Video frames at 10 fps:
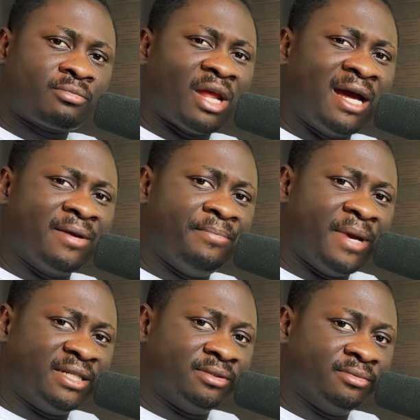an
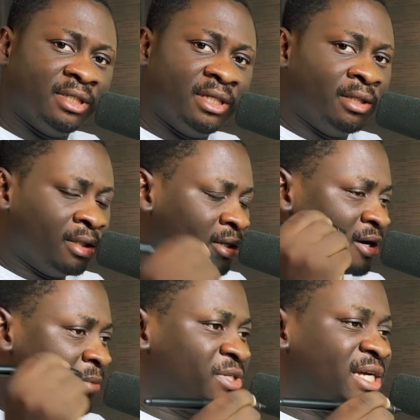embedding,
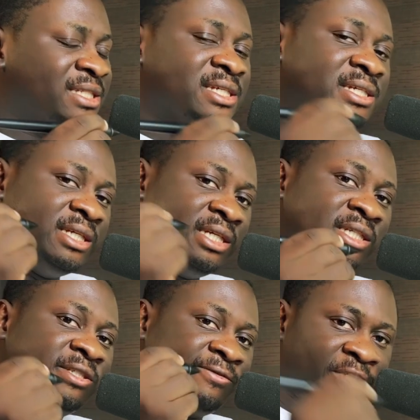representing
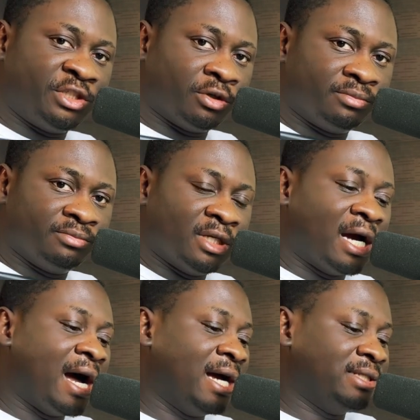each feature
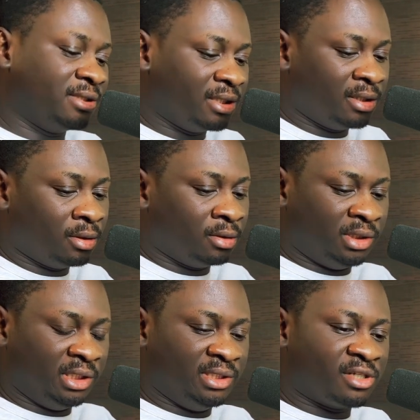and
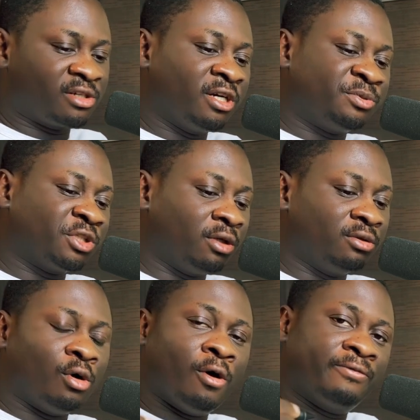the description
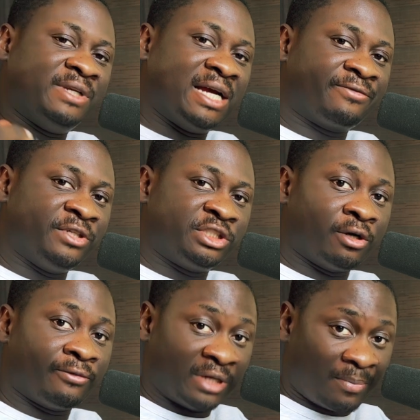of that feature
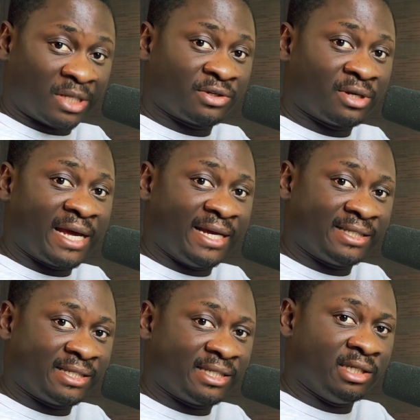for that particular
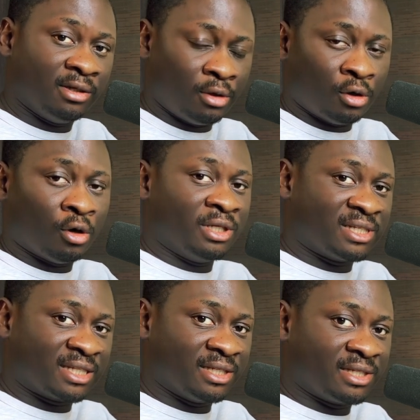entity on a
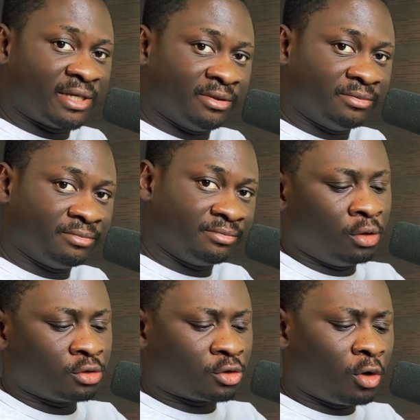certain scale.
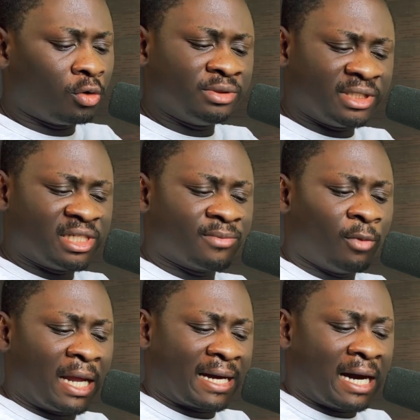So this is more
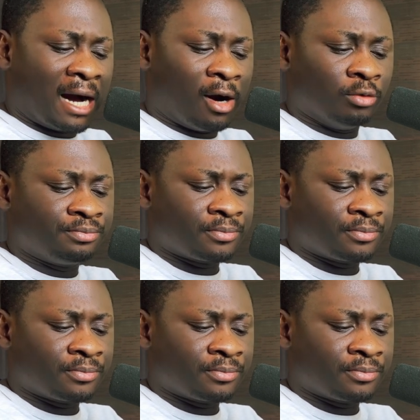like how